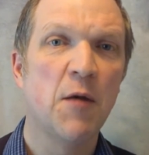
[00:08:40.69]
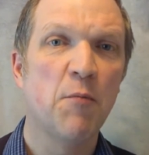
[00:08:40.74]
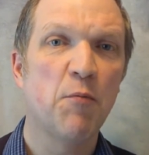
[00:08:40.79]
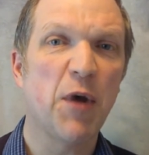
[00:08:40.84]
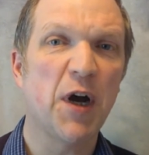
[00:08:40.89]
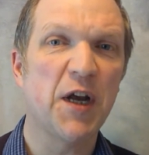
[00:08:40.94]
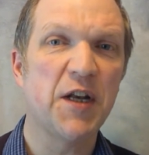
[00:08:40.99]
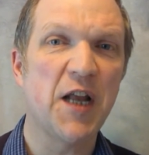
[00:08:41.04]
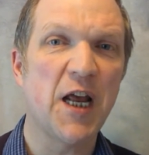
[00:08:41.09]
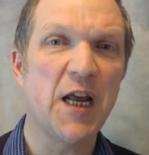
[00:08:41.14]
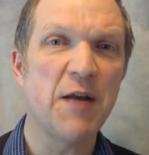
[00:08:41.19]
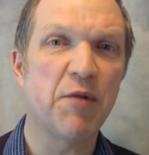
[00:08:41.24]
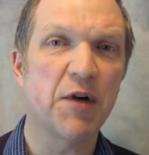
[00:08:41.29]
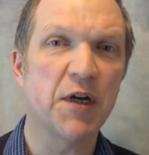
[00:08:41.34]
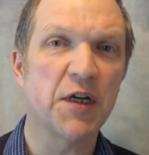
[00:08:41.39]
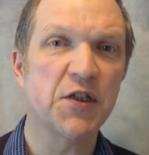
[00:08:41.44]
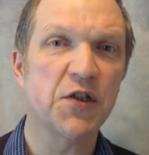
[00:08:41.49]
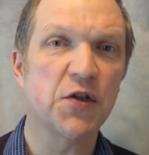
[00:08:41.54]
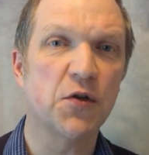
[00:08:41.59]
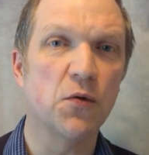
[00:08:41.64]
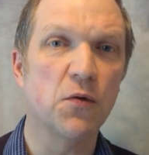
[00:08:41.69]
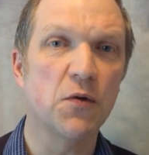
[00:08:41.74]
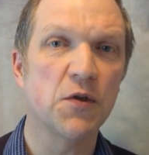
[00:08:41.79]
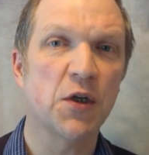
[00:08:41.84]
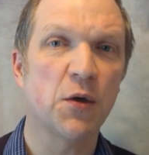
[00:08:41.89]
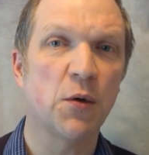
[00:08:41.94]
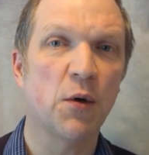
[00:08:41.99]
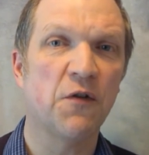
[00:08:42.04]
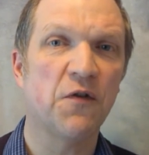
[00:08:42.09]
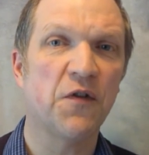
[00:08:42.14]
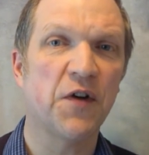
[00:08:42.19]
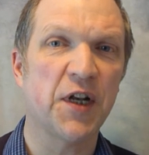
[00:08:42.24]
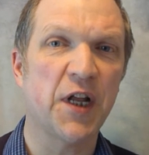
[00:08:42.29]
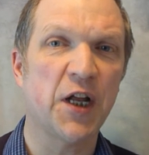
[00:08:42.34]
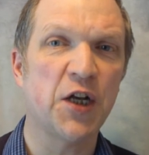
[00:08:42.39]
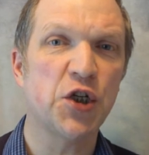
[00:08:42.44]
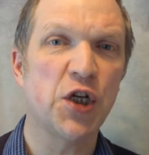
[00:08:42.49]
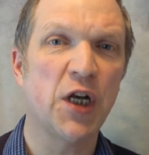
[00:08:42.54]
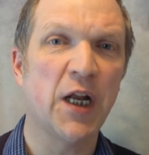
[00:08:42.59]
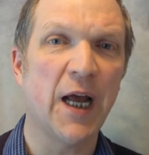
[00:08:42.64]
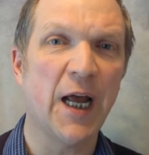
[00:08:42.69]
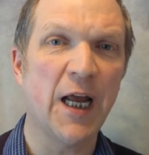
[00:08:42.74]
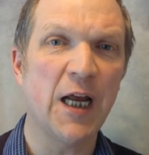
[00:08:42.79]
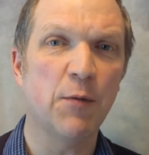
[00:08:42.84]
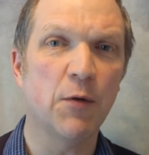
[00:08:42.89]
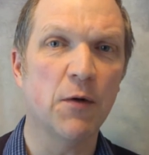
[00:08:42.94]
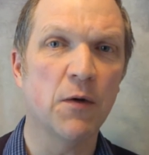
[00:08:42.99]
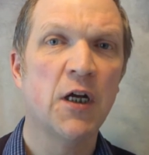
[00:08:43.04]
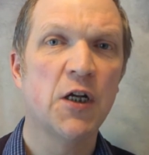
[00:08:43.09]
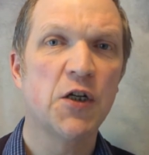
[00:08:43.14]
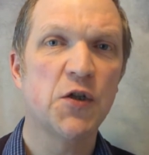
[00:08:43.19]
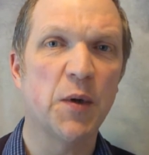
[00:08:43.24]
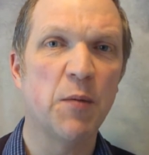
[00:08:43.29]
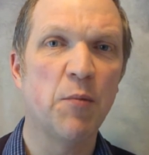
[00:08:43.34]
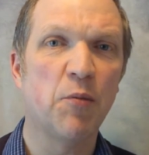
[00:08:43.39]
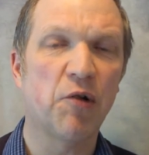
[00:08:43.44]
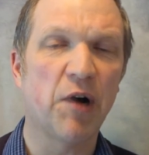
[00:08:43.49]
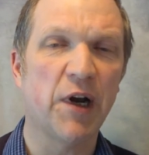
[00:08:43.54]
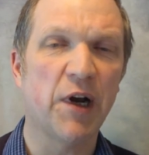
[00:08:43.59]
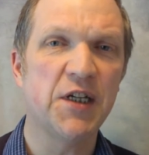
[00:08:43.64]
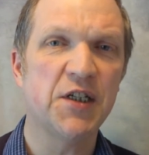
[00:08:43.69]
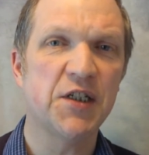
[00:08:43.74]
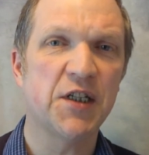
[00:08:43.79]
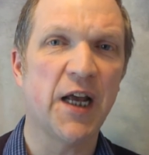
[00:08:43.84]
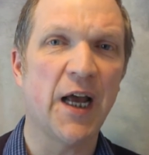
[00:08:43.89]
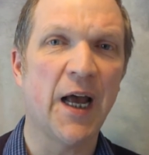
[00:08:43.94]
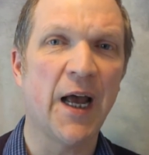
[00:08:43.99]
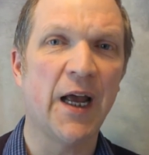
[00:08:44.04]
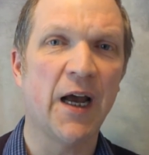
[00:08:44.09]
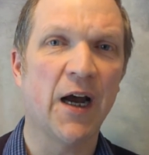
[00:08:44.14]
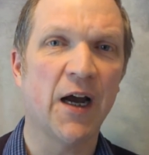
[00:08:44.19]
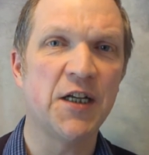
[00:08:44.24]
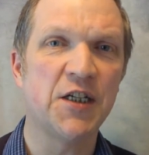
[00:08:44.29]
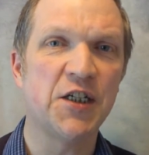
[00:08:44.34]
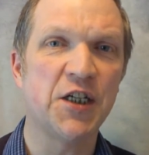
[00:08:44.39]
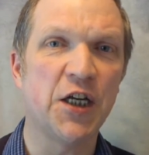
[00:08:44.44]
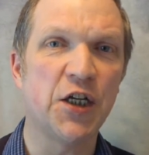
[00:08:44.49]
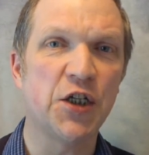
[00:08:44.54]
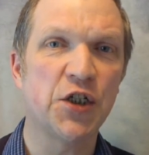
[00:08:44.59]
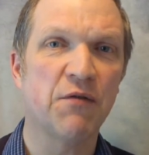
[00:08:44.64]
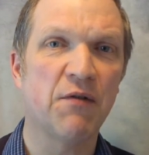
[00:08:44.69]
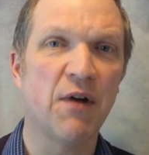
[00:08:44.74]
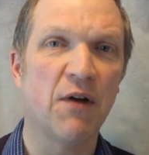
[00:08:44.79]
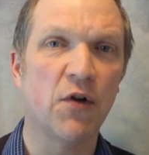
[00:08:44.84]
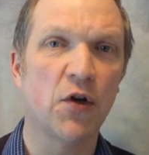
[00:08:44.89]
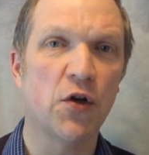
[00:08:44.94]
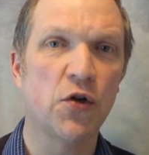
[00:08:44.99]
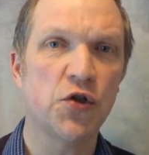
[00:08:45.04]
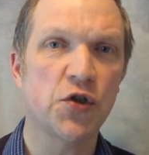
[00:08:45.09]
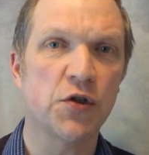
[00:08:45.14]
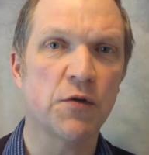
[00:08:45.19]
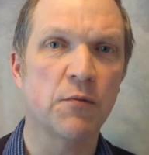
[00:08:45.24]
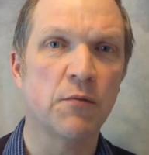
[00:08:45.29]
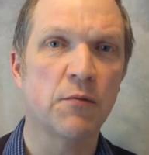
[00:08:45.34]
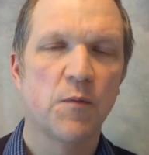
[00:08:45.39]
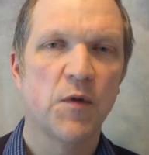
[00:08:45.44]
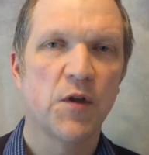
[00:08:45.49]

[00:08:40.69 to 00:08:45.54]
by neighbouring schools who are financially able to embrace the AI teacher revolution.